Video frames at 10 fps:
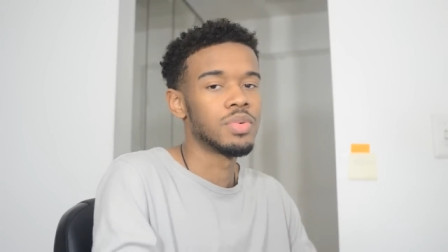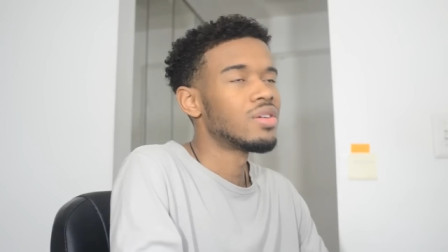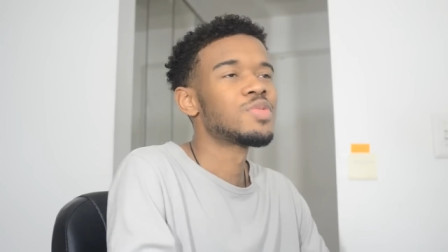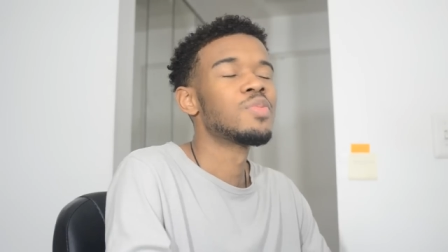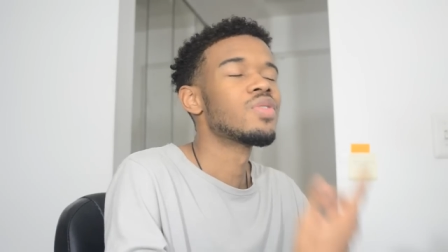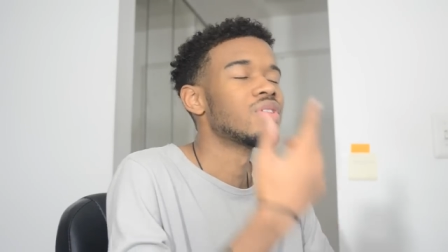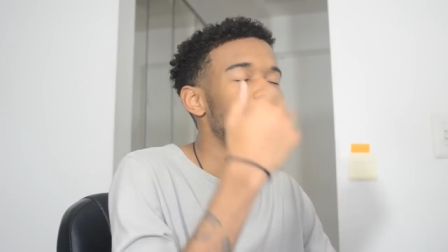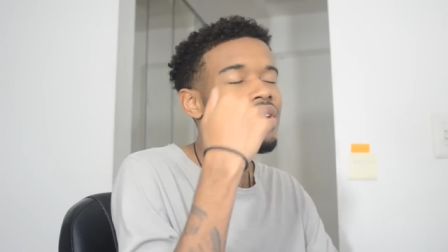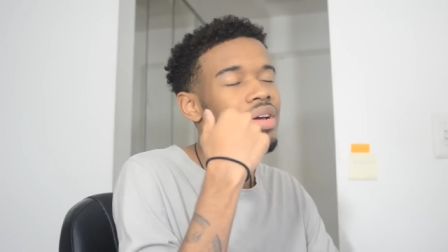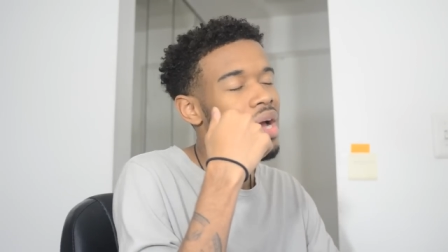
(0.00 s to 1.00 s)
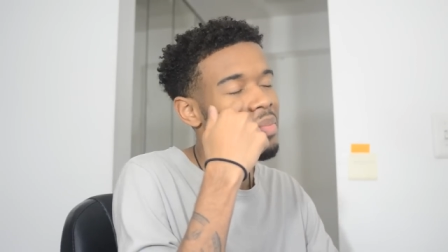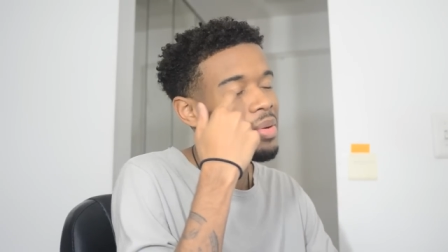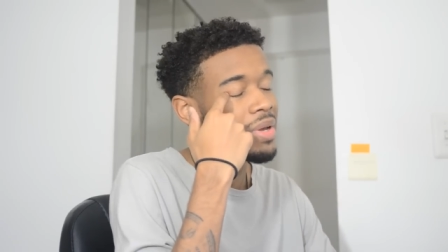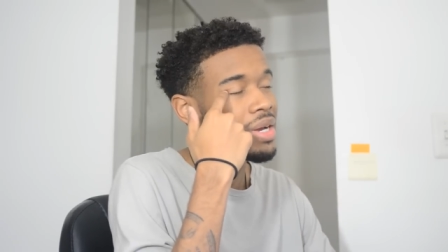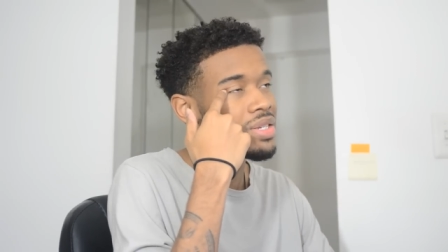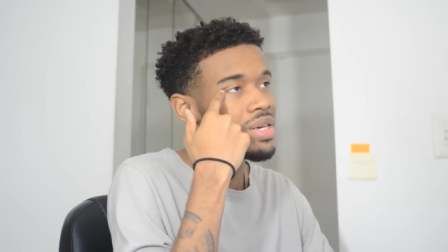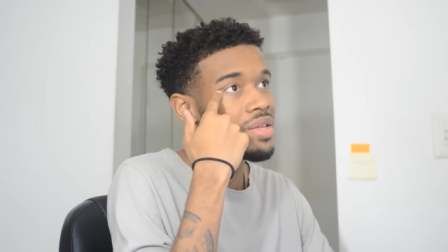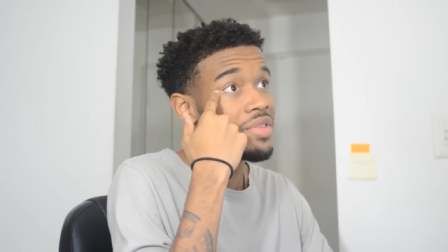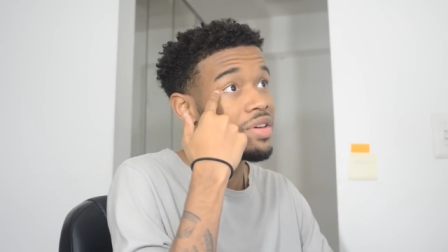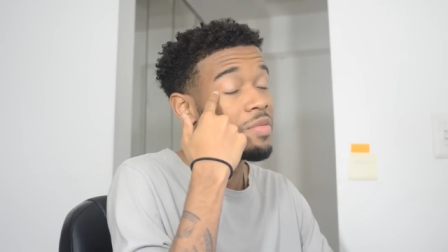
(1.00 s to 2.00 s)
There's more that are gonna come to me. I just
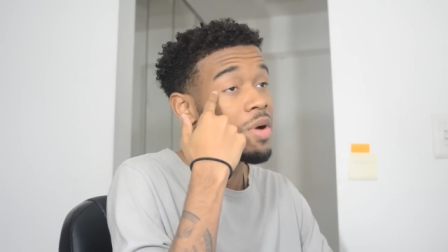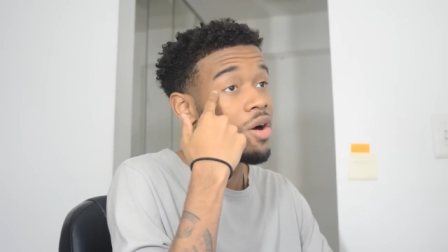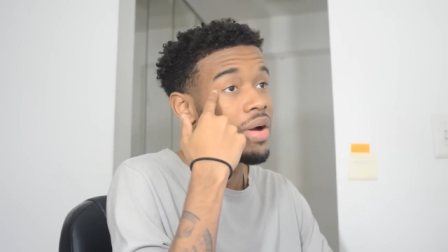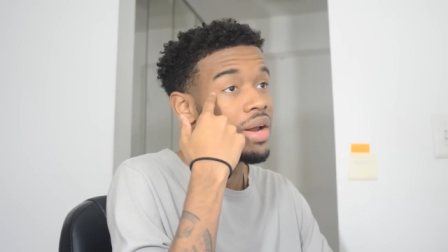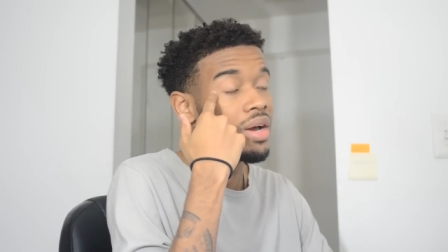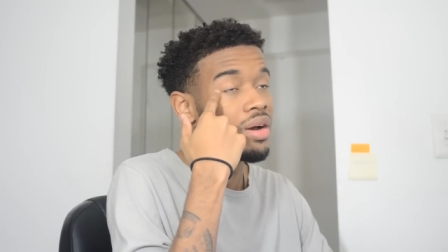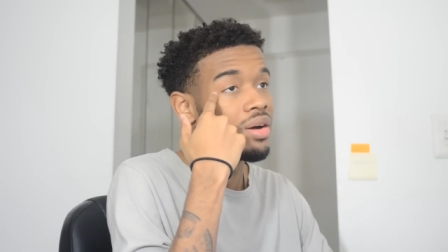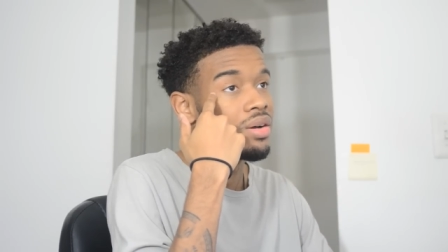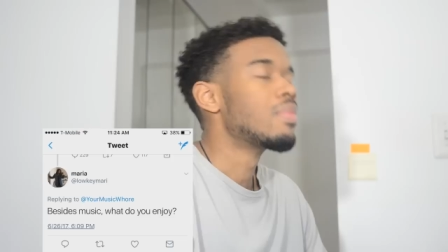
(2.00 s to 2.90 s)
can't think of them all right now.